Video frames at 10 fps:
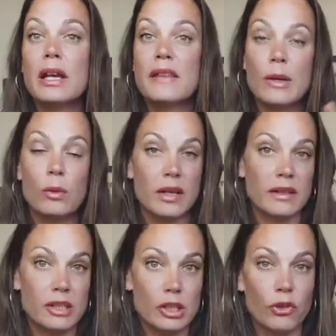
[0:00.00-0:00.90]
they will
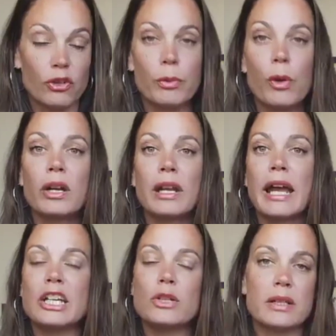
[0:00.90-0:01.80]
continue supporting,
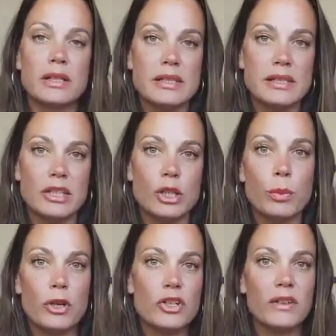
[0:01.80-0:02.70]
and you can continue
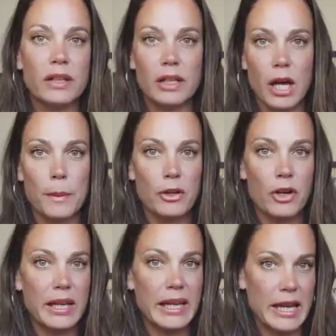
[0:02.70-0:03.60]
purchasing and
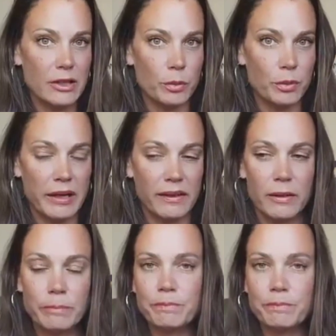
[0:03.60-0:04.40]
upgrading Enterprise.